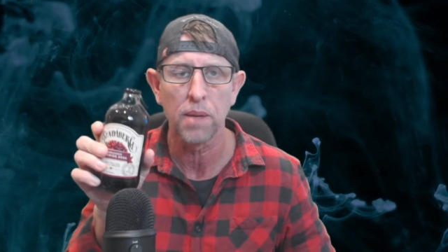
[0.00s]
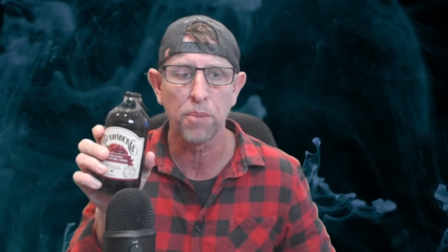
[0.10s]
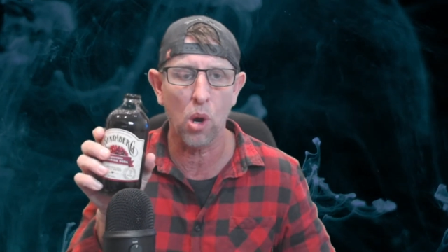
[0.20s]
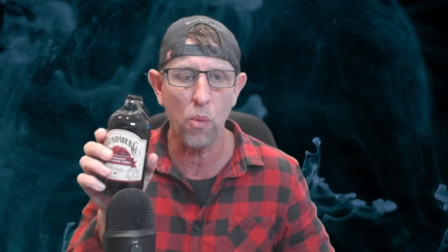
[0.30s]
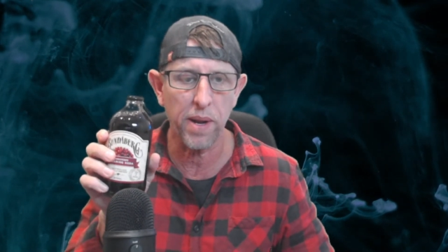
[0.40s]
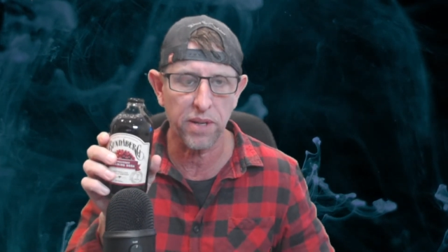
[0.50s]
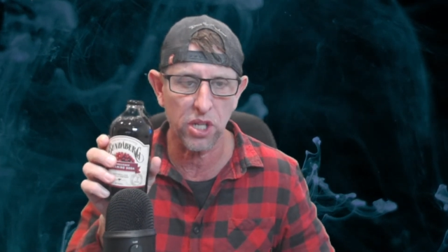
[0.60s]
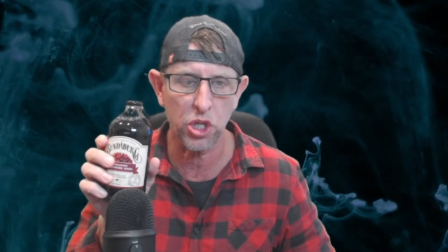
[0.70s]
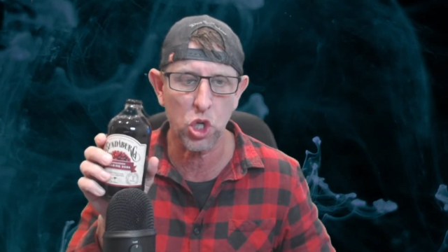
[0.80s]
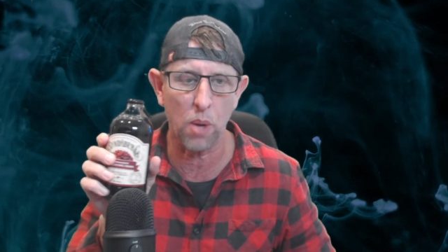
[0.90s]
but I went to
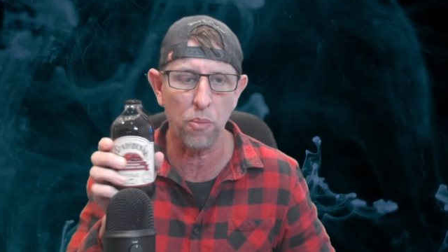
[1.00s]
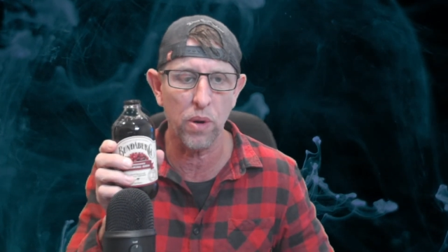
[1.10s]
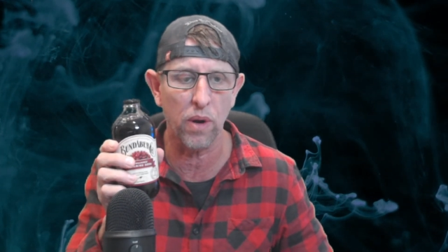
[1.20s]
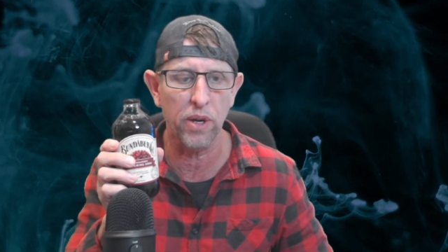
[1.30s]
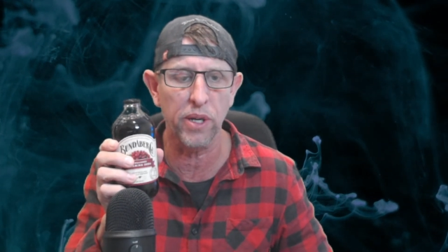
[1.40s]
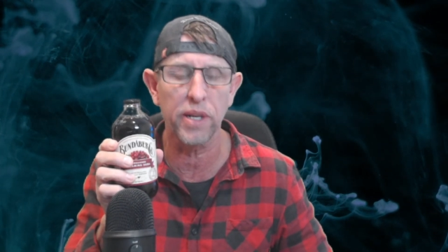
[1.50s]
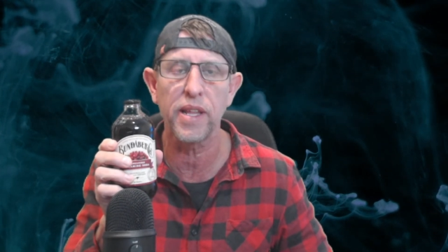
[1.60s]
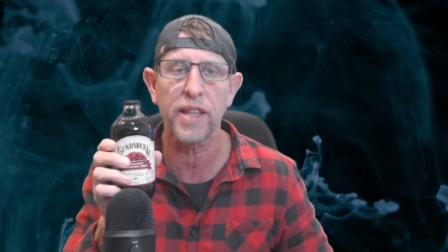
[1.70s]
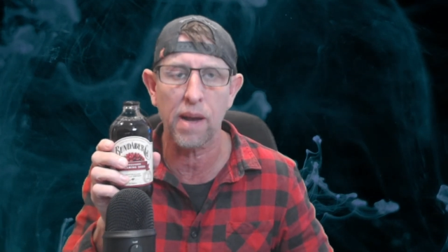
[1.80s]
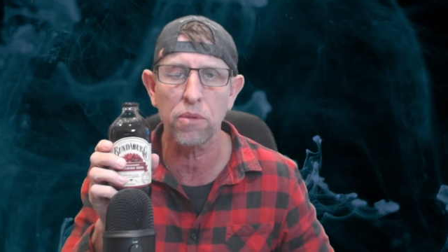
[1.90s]
the shop when I heard
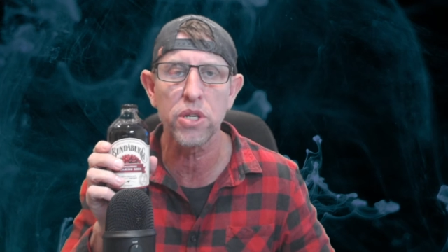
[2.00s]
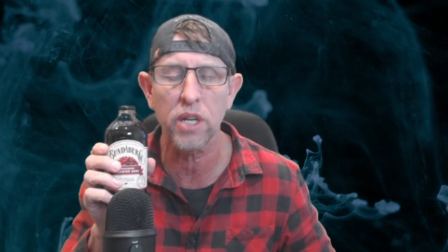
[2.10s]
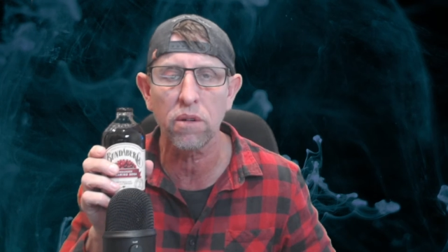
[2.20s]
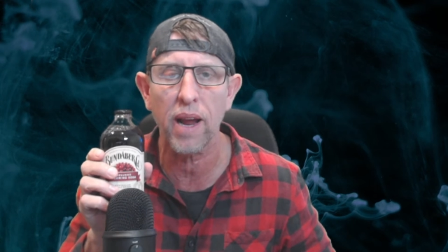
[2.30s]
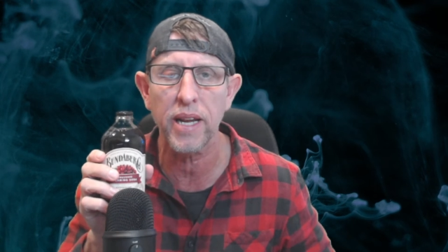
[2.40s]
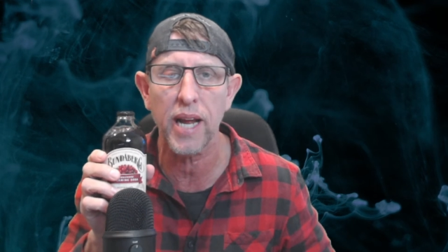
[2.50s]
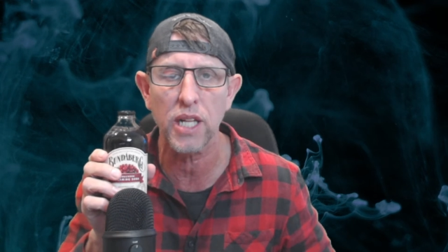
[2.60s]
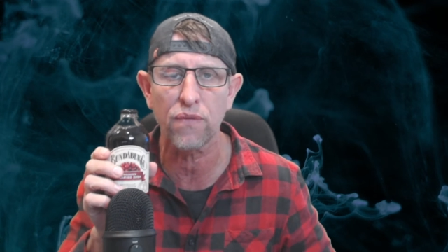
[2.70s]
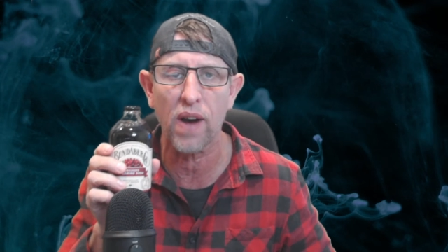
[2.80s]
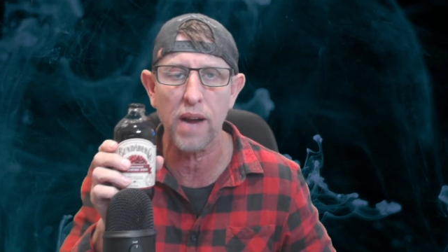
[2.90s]
that was your
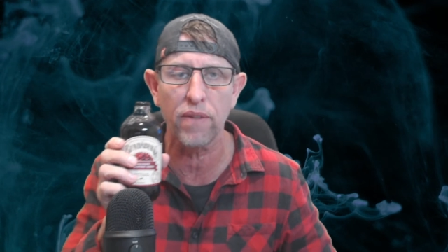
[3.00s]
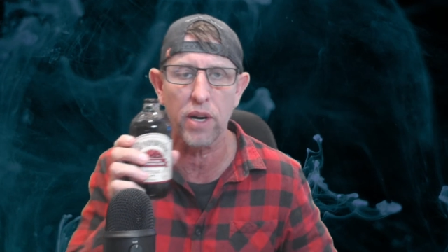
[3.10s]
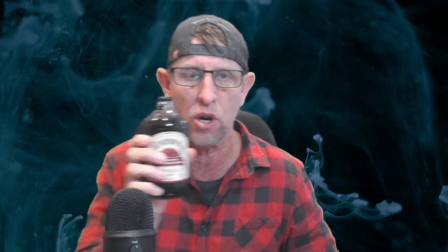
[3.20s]
granddad's favourite,